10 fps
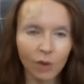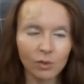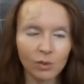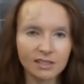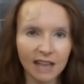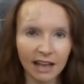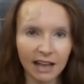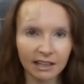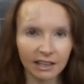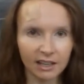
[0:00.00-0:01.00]
was
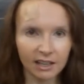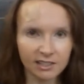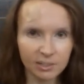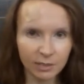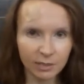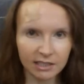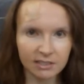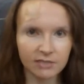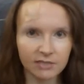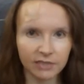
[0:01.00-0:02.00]
adding
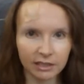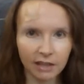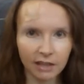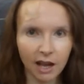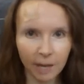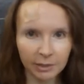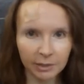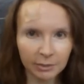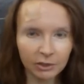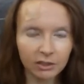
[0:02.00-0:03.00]
unsweetened vanilla
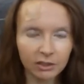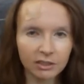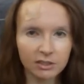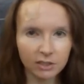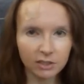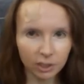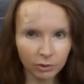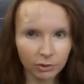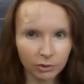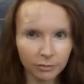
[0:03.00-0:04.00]
almond milk to the
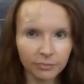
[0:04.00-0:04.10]
Huel.